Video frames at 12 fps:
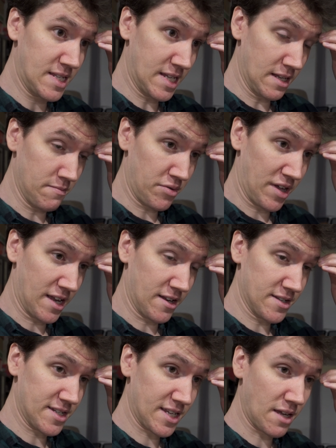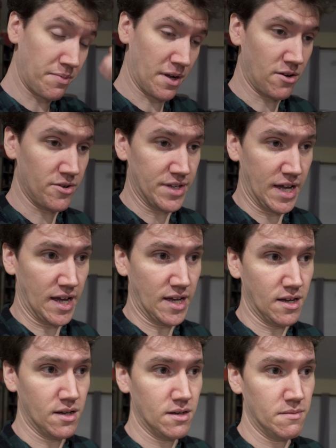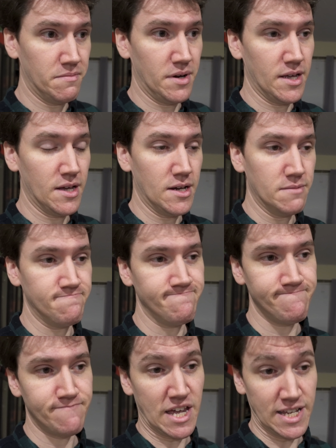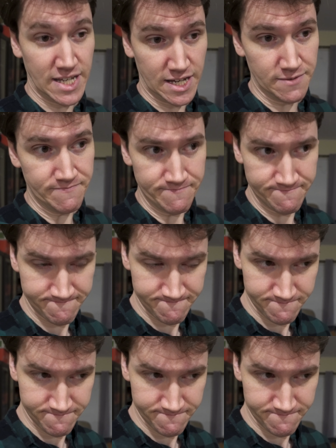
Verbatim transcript: didn't plan on sleeping all day, but um, I did.